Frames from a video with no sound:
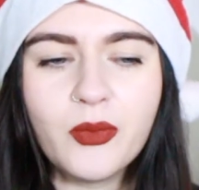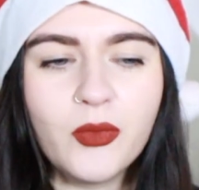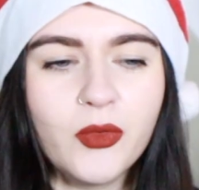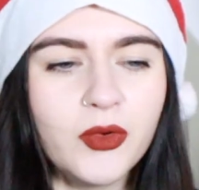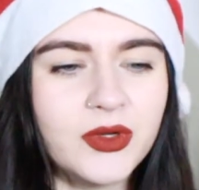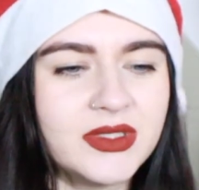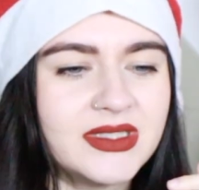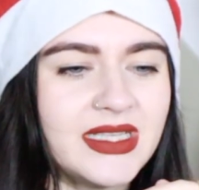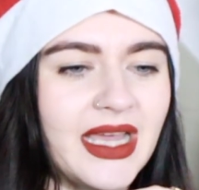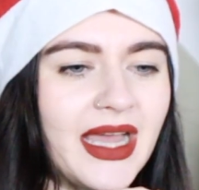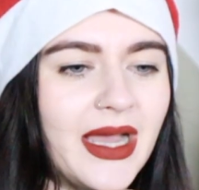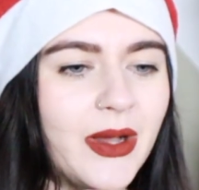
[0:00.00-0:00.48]

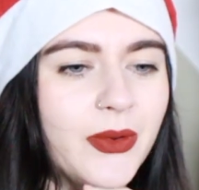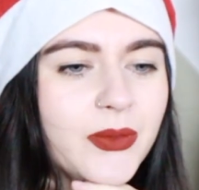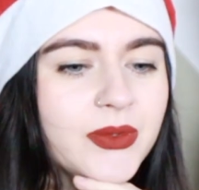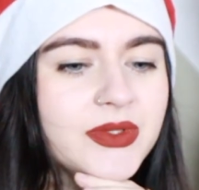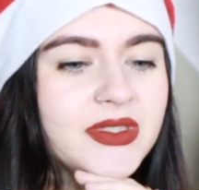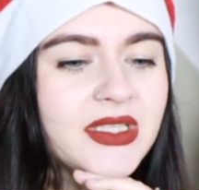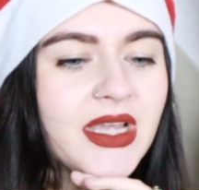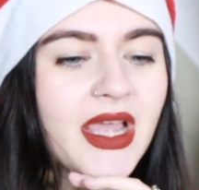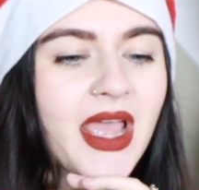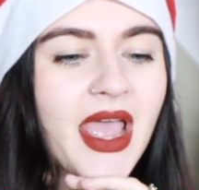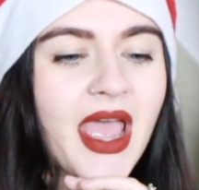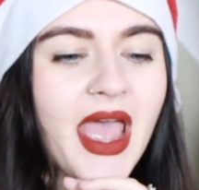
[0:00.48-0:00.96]
walks
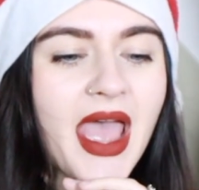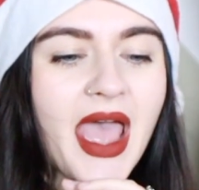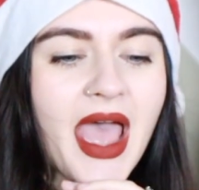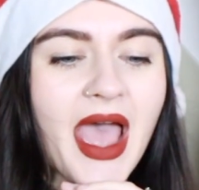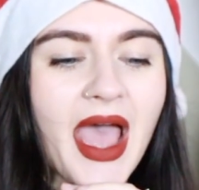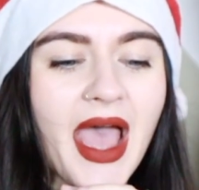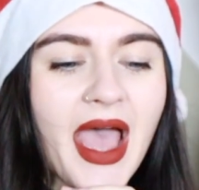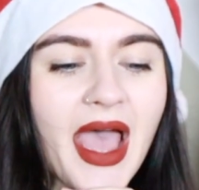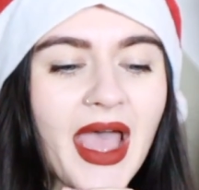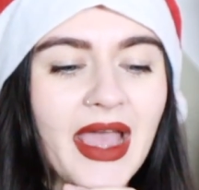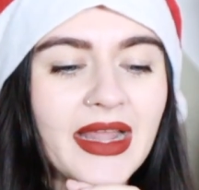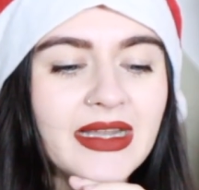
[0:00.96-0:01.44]
out,
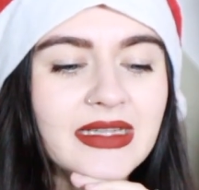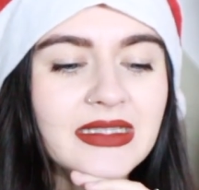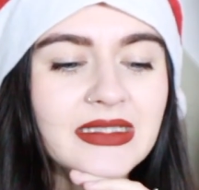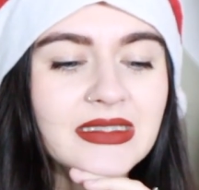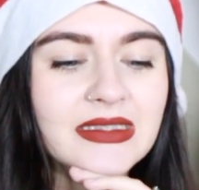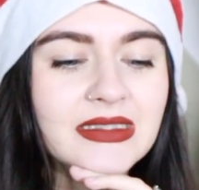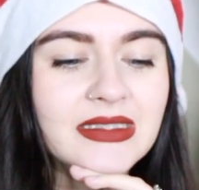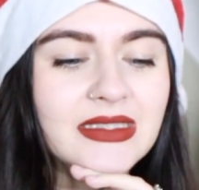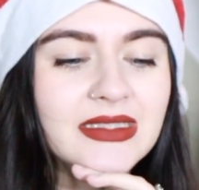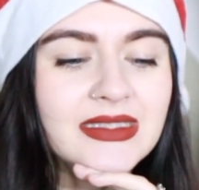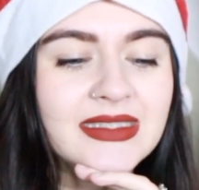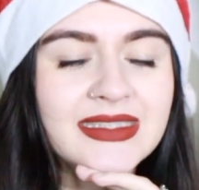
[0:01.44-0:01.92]

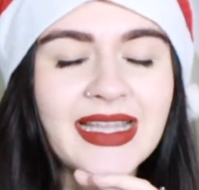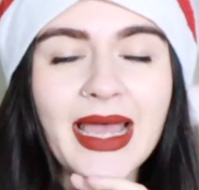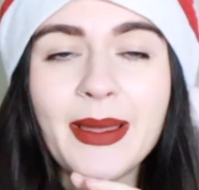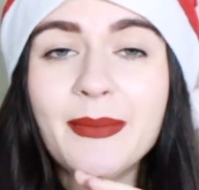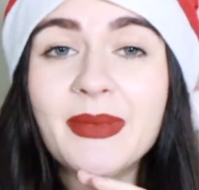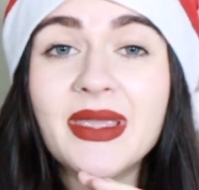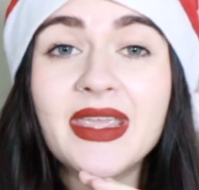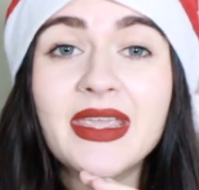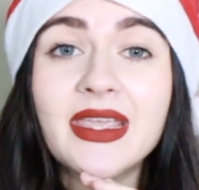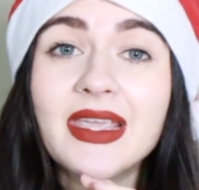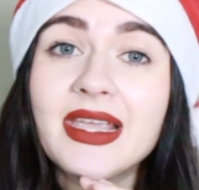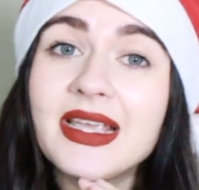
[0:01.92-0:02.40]
and
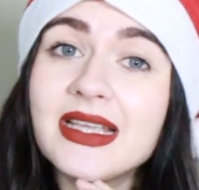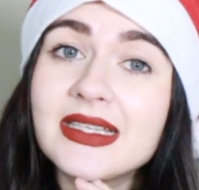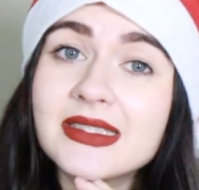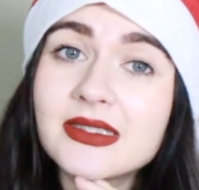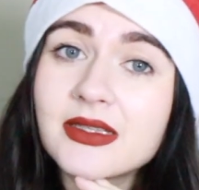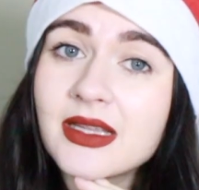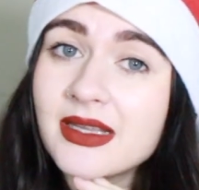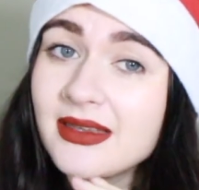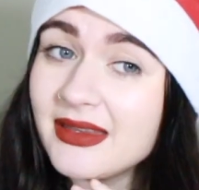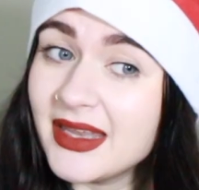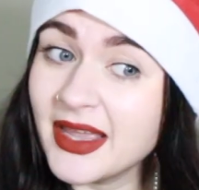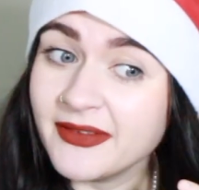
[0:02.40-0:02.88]
Sammy
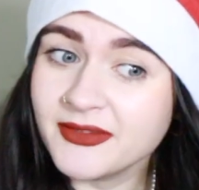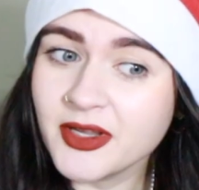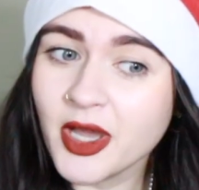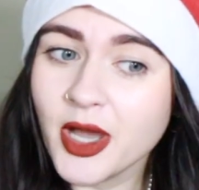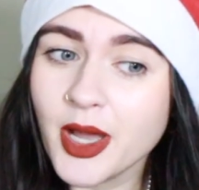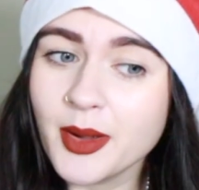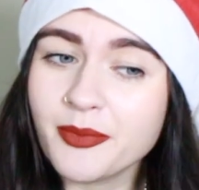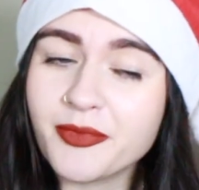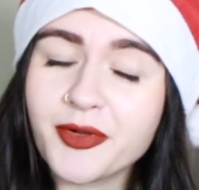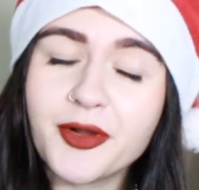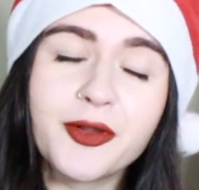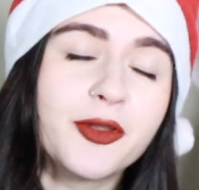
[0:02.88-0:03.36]
is left
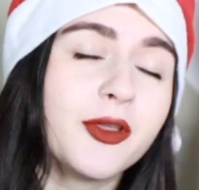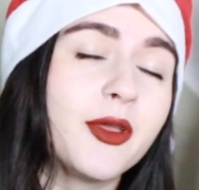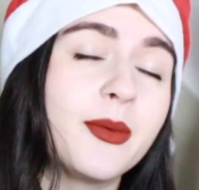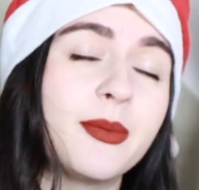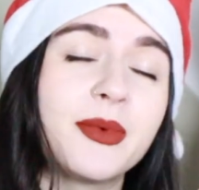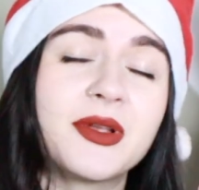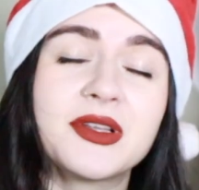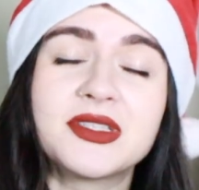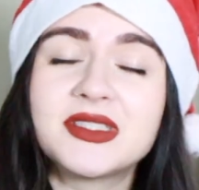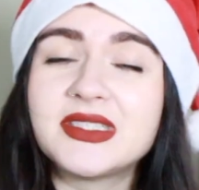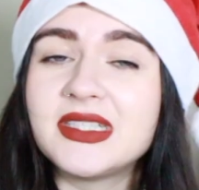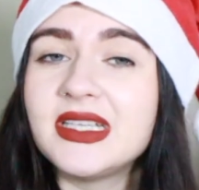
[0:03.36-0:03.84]
heartbroken
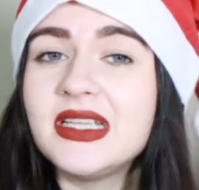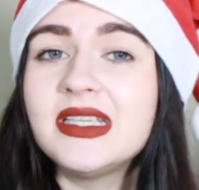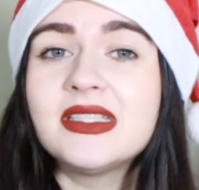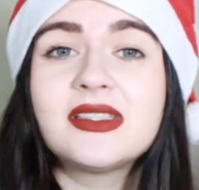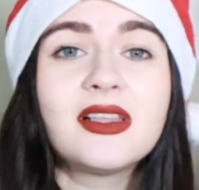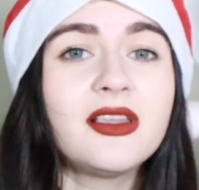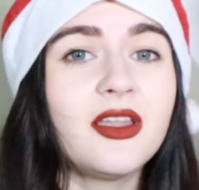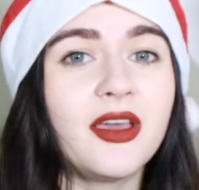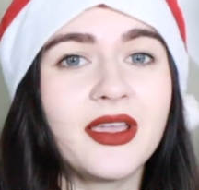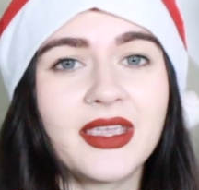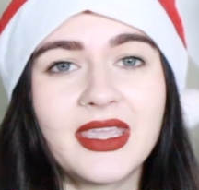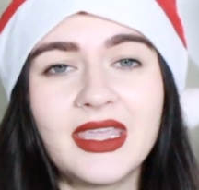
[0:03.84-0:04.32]
because
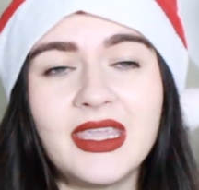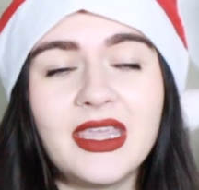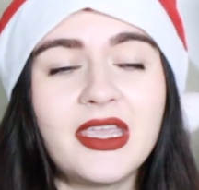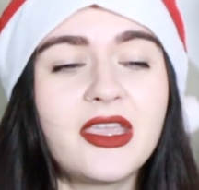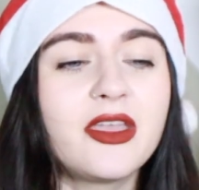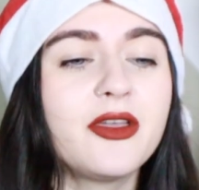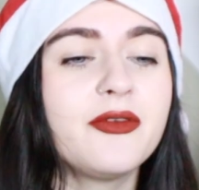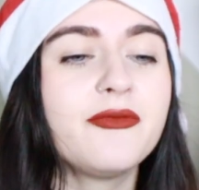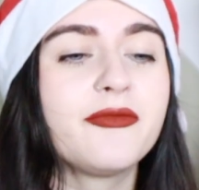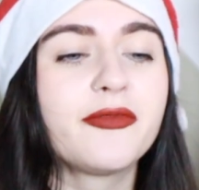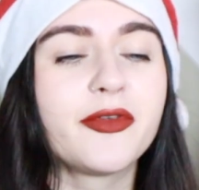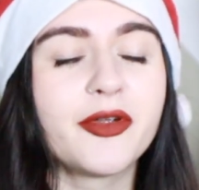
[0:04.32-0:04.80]
she's like
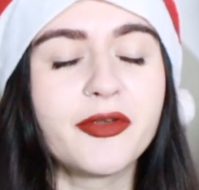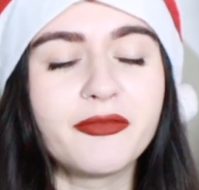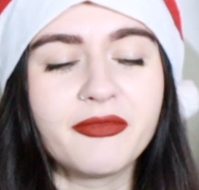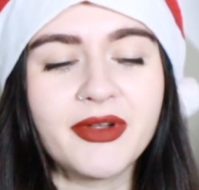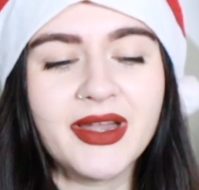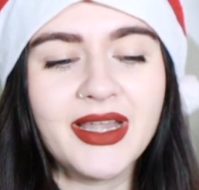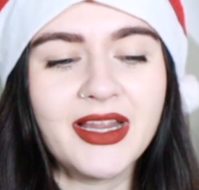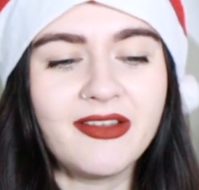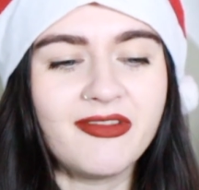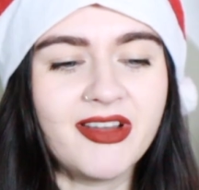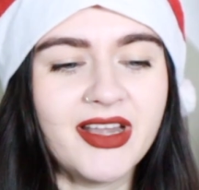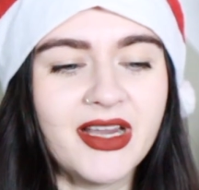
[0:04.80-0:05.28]
Keegan for a
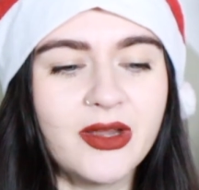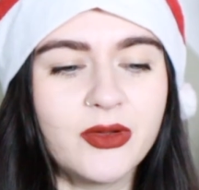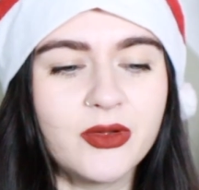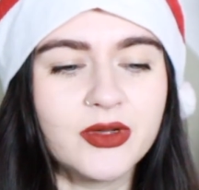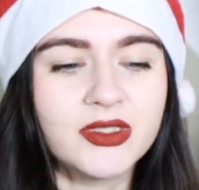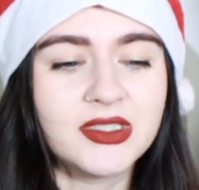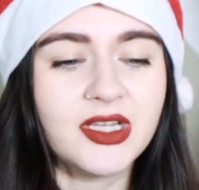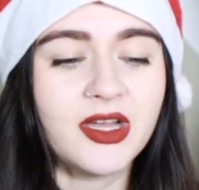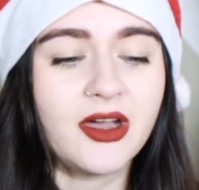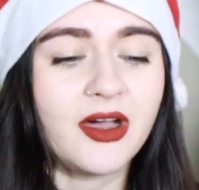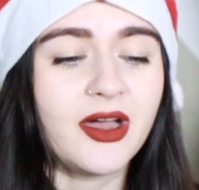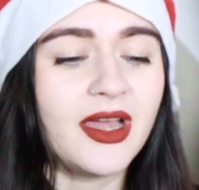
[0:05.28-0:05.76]
really, really
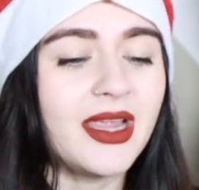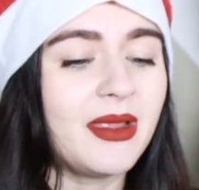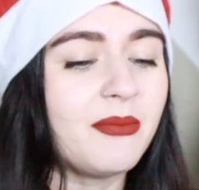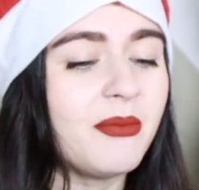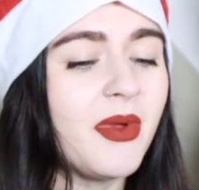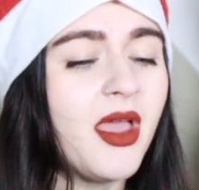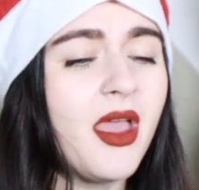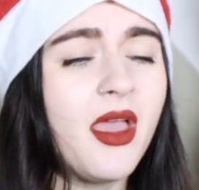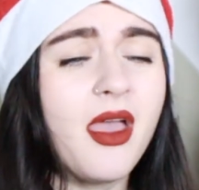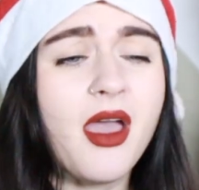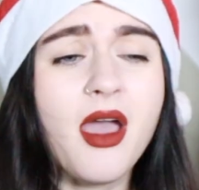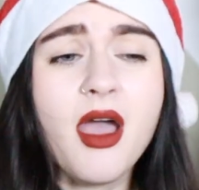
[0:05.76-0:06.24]
long time.